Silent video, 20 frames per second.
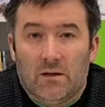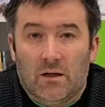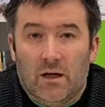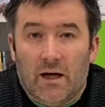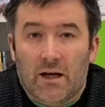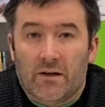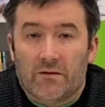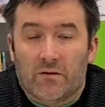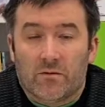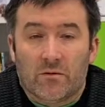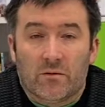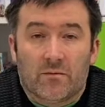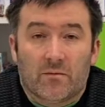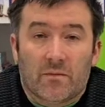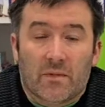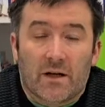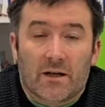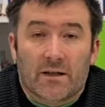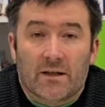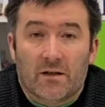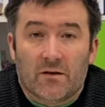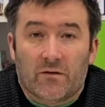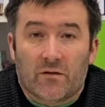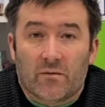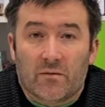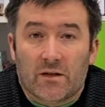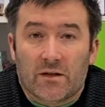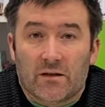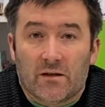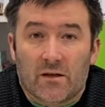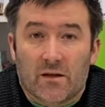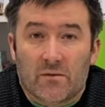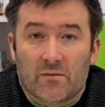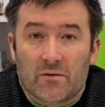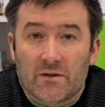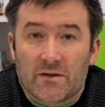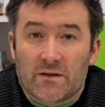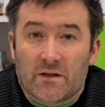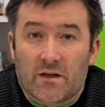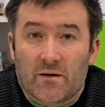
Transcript: Hi everyone, Mark here from Meath Libraries.